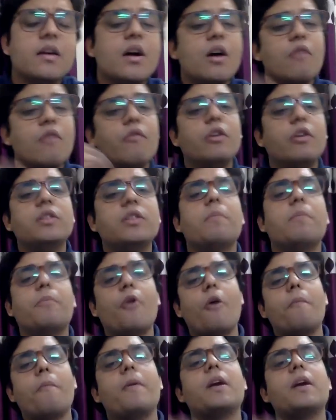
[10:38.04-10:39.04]
was the
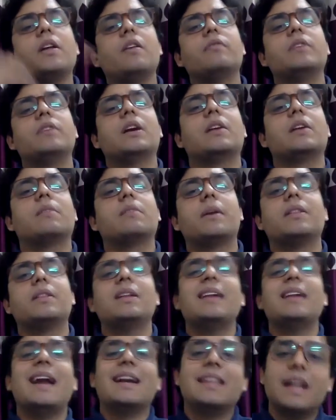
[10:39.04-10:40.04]
property of that person
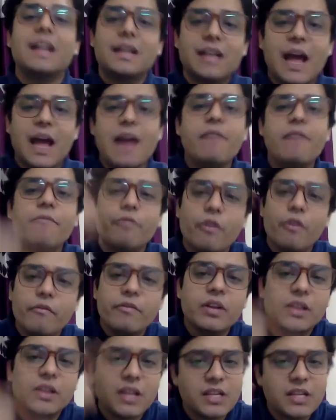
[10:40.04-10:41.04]
at the time from which
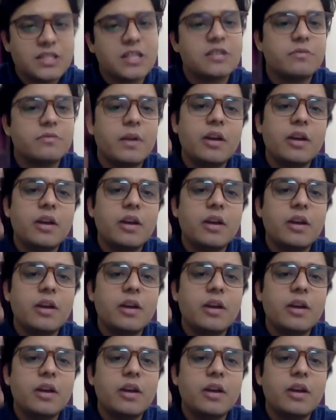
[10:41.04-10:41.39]
such judgment,